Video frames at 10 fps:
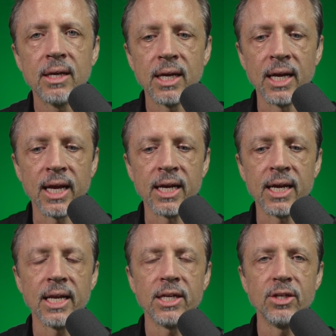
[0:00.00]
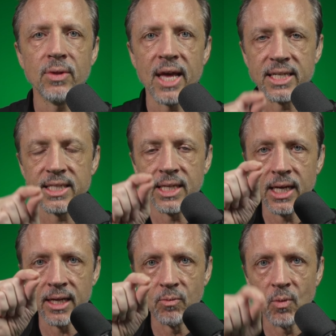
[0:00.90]
And I can kind of do that
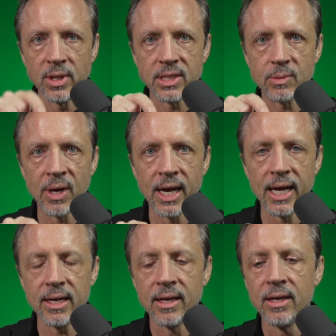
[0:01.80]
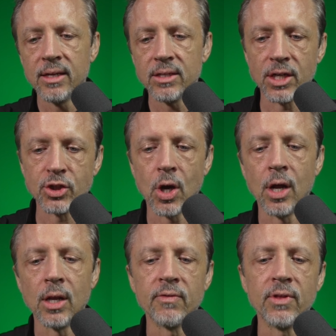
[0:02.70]
standing in one spot, touch
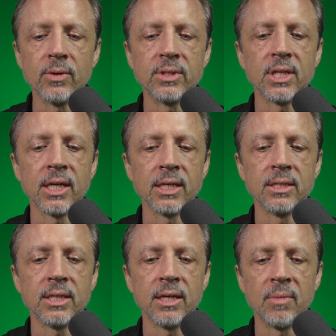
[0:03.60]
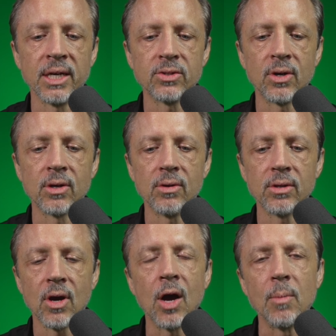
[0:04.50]
all of those things in my
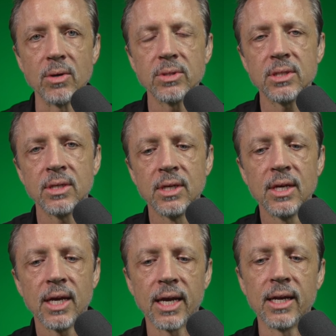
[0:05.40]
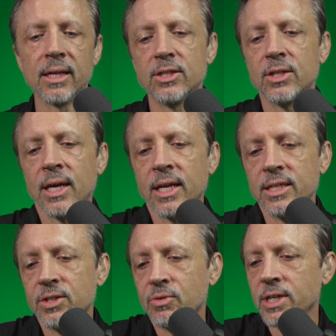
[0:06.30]
stronghold almost. I gotta I gotta
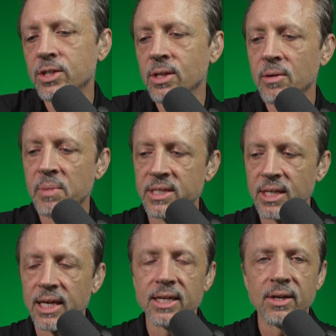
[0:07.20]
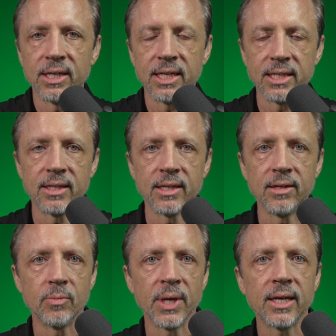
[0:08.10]
stretch a little bit to like get to the
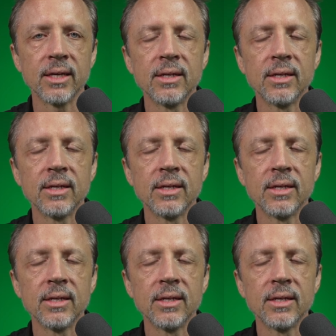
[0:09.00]
guild bank.